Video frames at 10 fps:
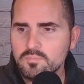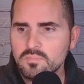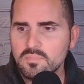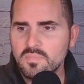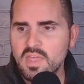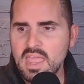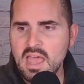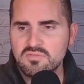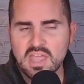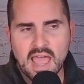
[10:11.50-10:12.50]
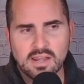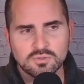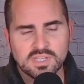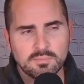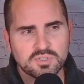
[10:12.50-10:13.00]
They have the idle
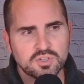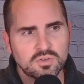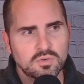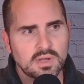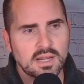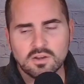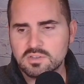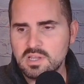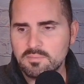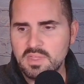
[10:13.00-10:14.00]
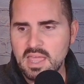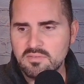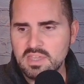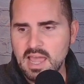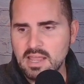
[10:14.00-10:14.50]
temperature. Oh, I got to go to the top. They have
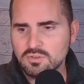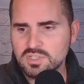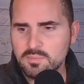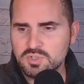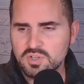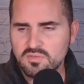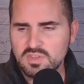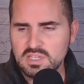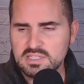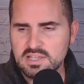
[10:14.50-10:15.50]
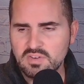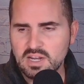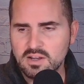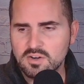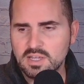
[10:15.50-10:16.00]
the idle temperature of the
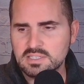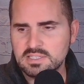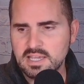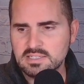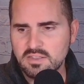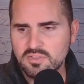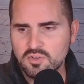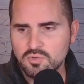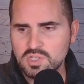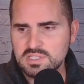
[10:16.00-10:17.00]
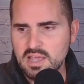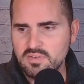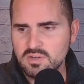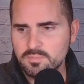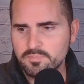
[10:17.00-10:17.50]
7900 XTX at
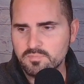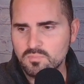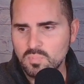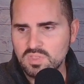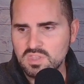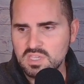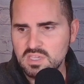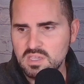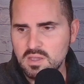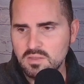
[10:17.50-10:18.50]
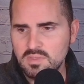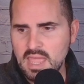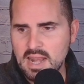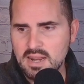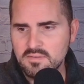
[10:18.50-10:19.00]
37 they
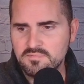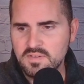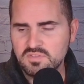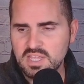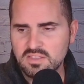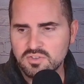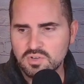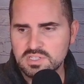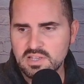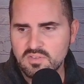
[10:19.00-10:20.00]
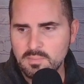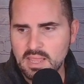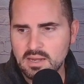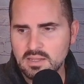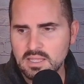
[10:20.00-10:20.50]
had it at 58 and 37, man.
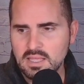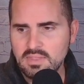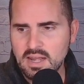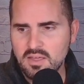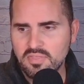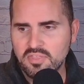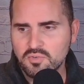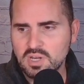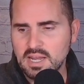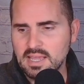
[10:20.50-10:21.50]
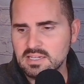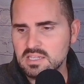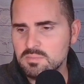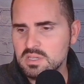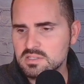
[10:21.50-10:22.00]
And they had it at 39
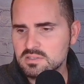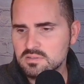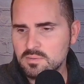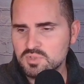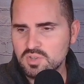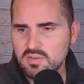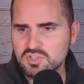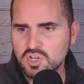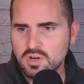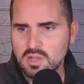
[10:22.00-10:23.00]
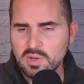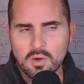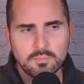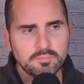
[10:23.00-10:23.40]
dBs. I'm sure they have a chart. Here we go.